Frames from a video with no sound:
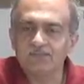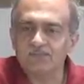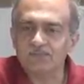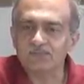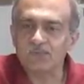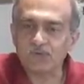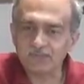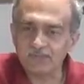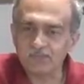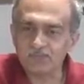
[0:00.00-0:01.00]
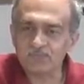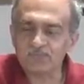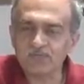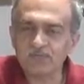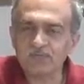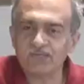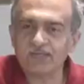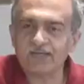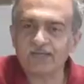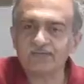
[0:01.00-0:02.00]
was not in a position to
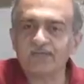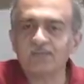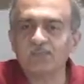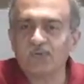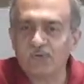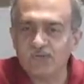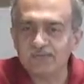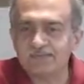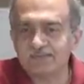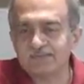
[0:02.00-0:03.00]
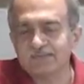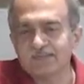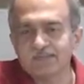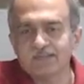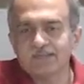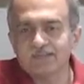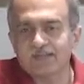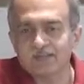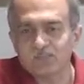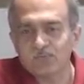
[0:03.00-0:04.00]
take action because
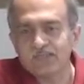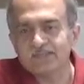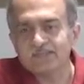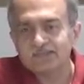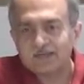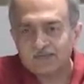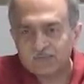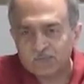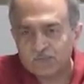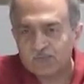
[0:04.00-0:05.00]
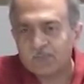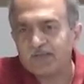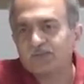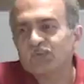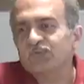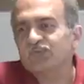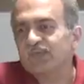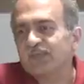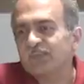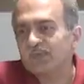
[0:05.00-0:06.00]
that police is controlled by those
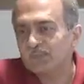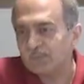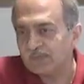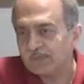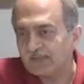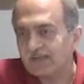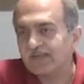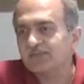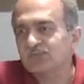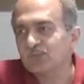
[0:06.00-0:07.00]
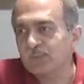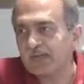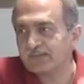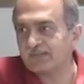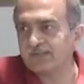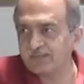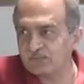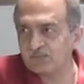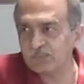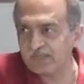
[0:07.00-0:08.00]
very people against whom action
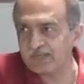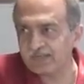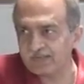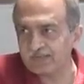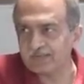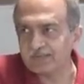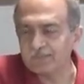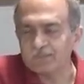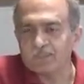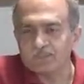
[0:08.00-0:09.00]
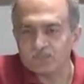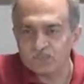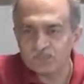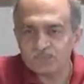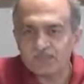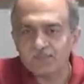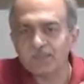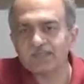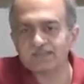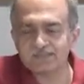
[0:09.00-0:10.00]
needs to be taken, those very
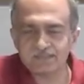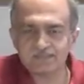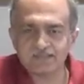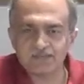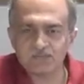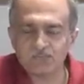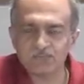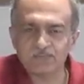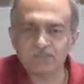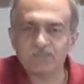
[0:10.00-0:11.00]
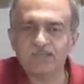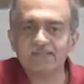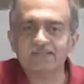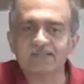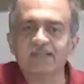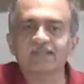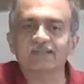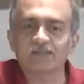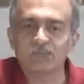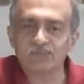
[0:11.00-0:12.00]
ministers control the police, then
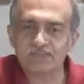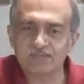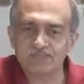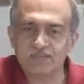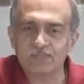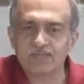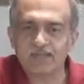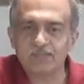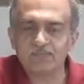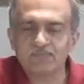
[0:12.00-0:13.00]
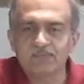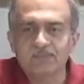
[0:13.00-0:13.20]
the courts have sometimes